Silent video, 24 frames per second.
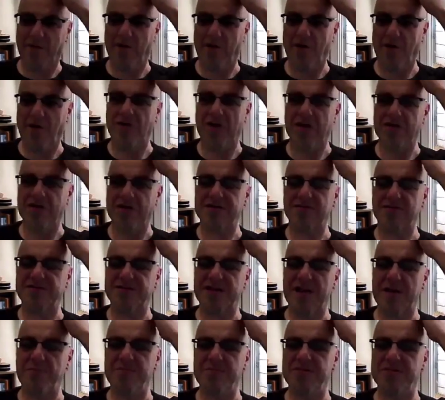Okay, so
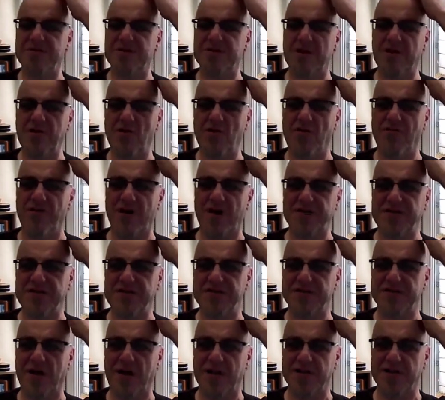Tim, your writing
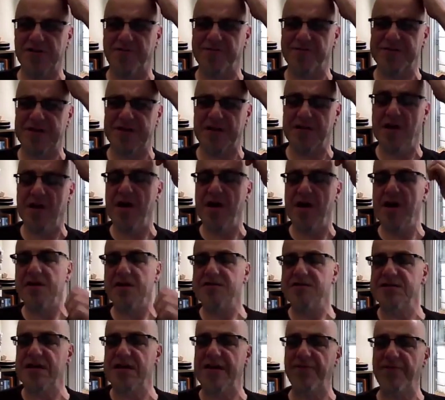style is obviously
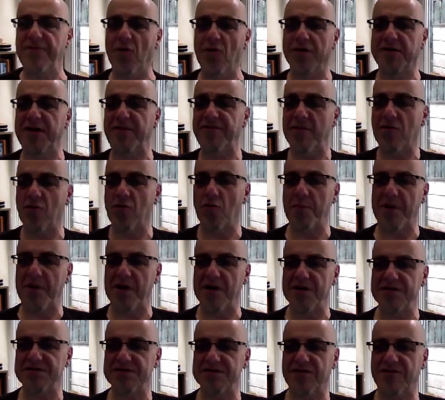to give all the difficult
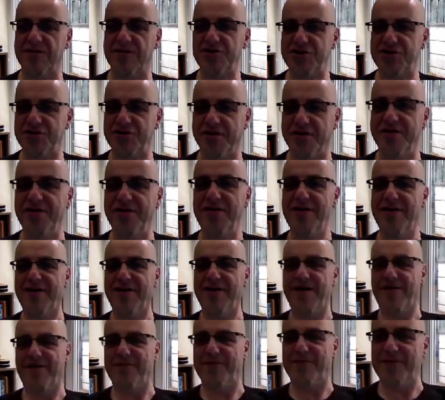parts to Christian,
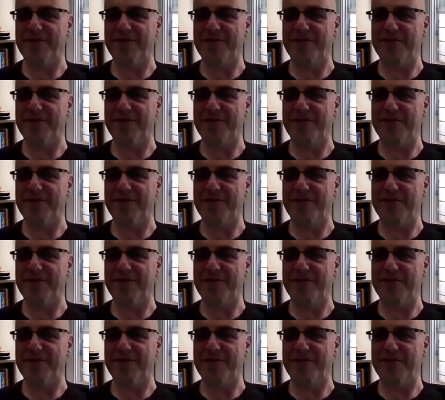and for